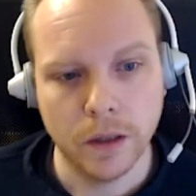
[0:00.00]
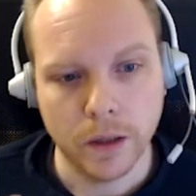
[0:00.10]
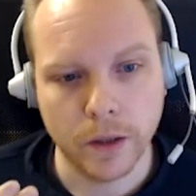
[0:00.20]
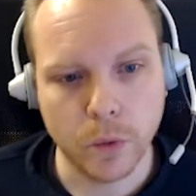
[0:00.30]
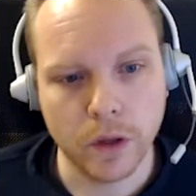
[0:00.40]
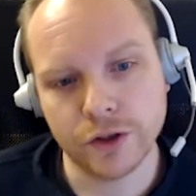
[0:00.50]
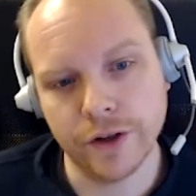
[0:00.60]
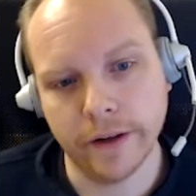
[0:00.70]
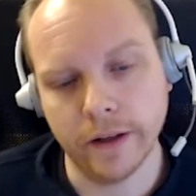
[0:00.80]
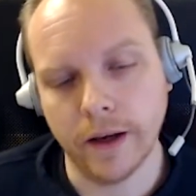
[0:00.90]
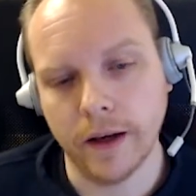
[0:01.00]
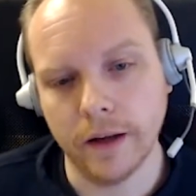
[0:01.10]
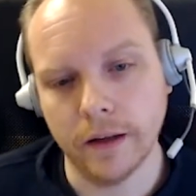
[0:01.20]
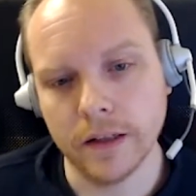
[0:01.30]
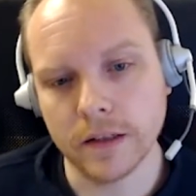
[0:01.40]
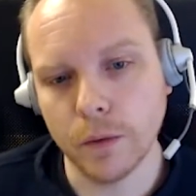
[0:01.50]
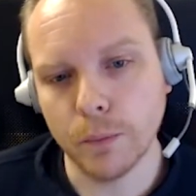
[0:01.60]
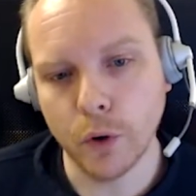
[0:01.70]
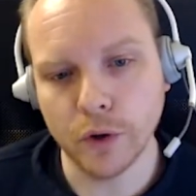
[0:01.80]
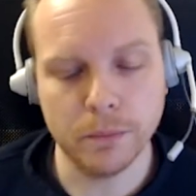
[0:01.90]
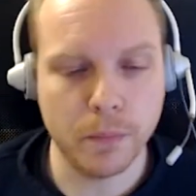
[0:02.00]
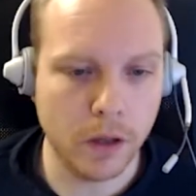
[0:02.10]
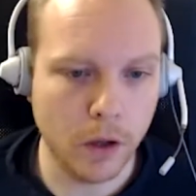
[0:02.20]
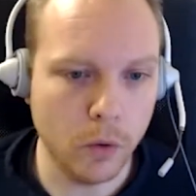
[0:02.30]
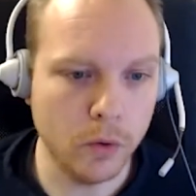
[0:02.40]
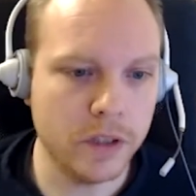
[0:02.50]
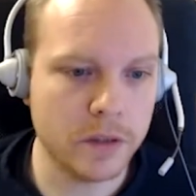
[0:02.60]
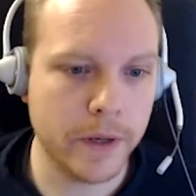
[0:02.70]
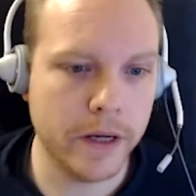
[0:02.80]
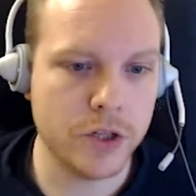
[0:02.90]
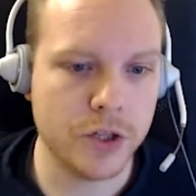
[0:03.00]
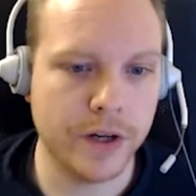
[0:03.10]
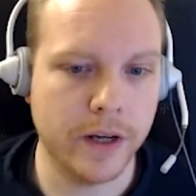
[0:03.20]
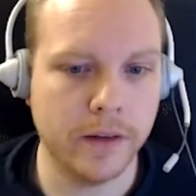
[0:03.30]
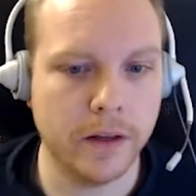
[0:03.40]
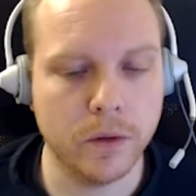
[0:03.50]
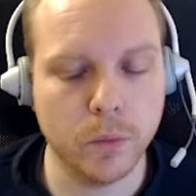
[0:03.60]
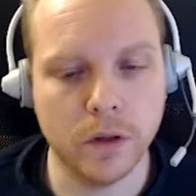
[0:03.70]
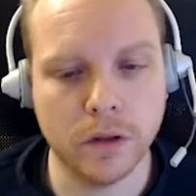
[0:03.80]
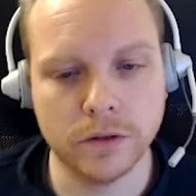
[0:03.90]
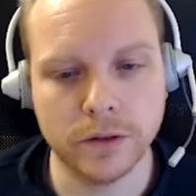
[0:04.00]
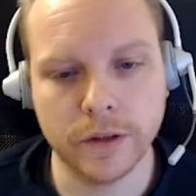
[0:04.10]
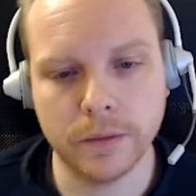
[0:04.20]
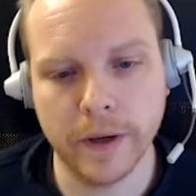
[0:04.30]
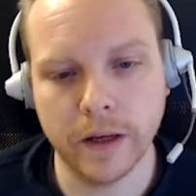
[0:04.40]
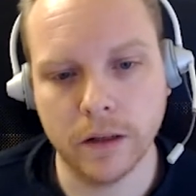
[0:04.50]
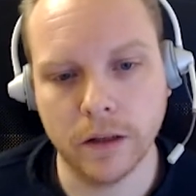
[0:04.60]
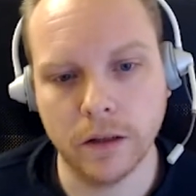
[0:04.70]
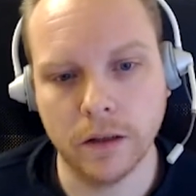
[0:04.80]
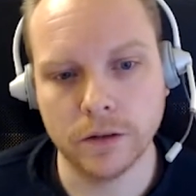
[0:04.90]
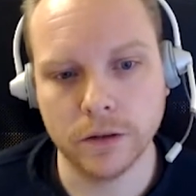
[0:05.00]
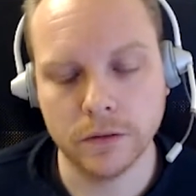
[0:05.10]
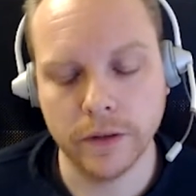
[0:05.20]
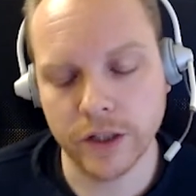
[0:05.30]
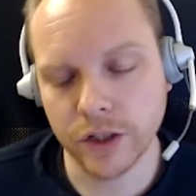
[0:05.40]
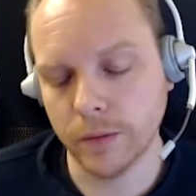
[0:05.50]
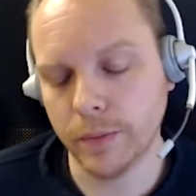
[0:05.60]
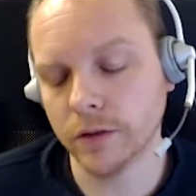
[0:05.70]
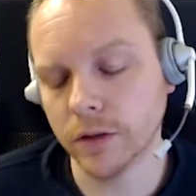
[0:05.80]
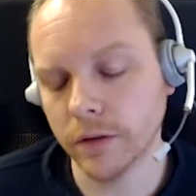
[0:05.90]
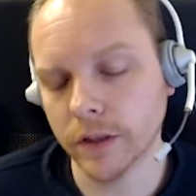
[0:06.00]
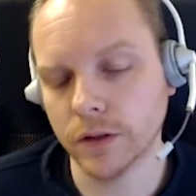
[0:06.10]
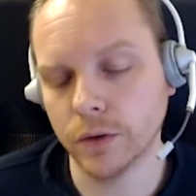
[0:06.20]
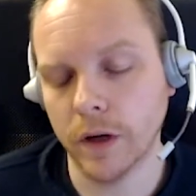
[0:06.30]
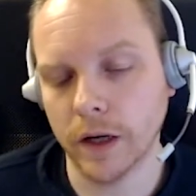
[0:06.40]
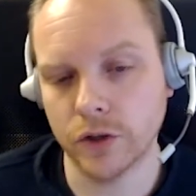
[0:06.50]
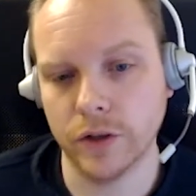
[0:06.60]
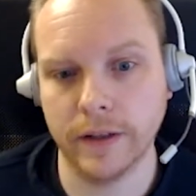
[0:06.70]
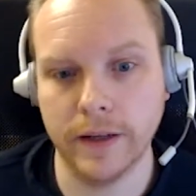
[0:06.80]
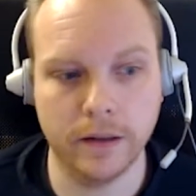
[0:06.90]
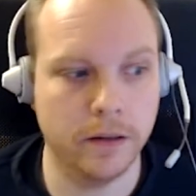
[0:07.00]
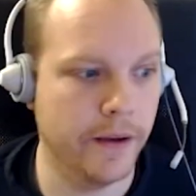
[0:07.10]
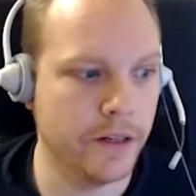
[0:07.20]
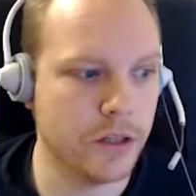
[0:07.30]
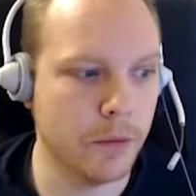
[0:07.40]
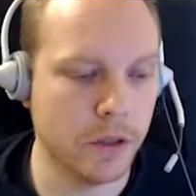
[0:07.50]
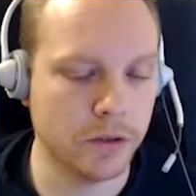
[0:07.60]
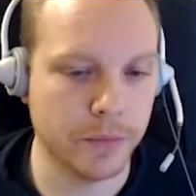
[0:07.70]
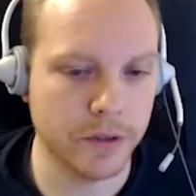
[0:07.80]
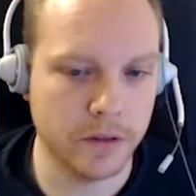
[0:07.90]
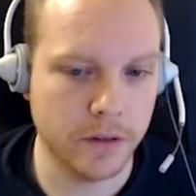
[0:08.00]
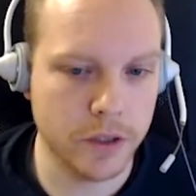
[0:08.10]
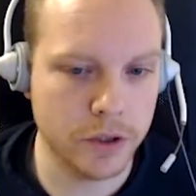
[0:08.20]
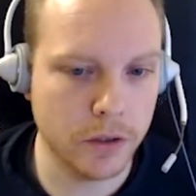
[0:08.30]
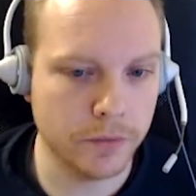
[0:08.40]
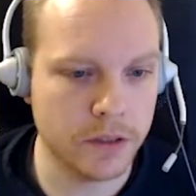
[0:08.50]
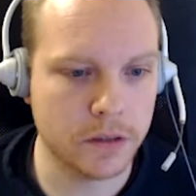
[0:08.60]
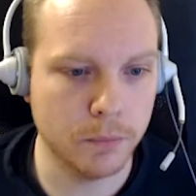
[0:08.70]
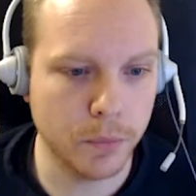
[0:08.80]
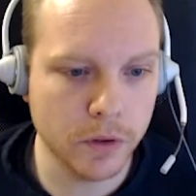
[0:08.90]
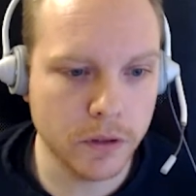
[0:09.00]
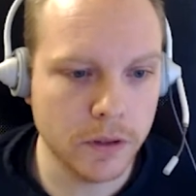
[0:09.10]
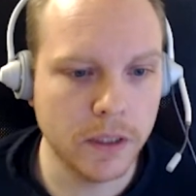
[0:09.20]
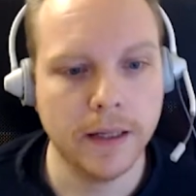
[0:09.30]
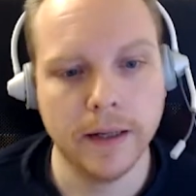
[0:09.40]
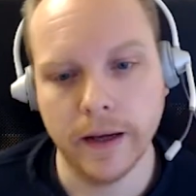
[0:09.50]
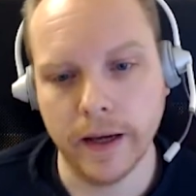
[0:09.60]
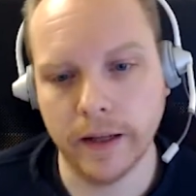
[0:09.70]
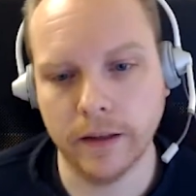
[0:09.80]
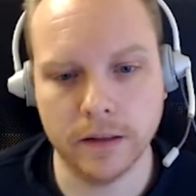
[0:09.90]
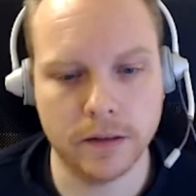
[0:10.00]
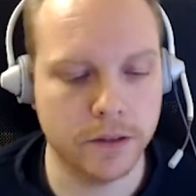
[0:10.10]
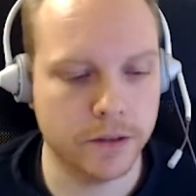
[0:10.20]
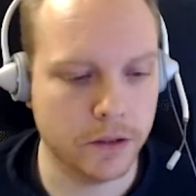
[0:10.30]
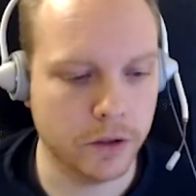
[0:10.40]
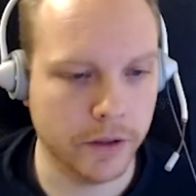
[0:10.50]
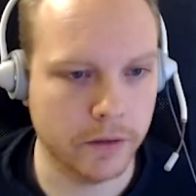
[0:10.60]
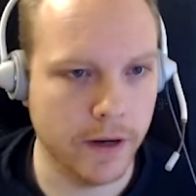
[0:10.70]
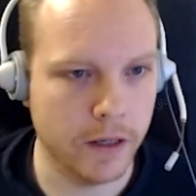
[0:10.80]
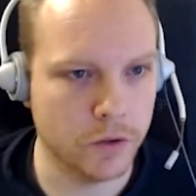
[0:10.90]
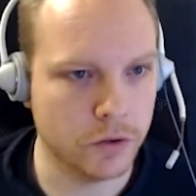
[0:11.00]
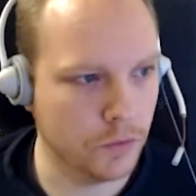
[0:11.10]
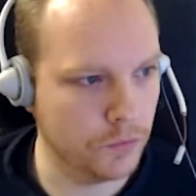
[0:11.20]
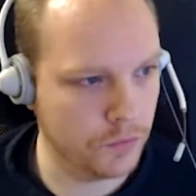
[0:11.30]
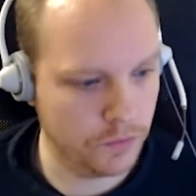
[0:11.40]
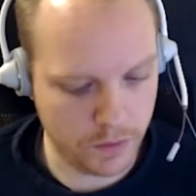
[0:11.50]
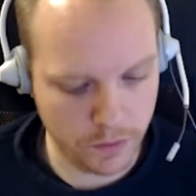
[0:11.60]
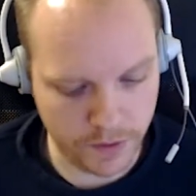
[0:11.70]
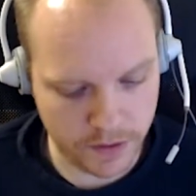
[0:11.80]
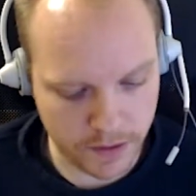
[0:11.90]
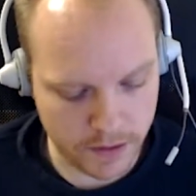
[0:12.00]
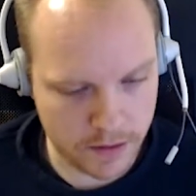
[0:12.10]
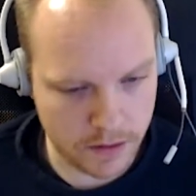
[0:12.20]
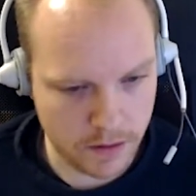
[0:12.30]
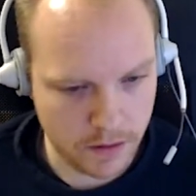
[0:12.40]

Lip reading: It will create this component below this page, and then it will make a HTTP request to actually get the HTML representation of this component and assert the correct values of these tests.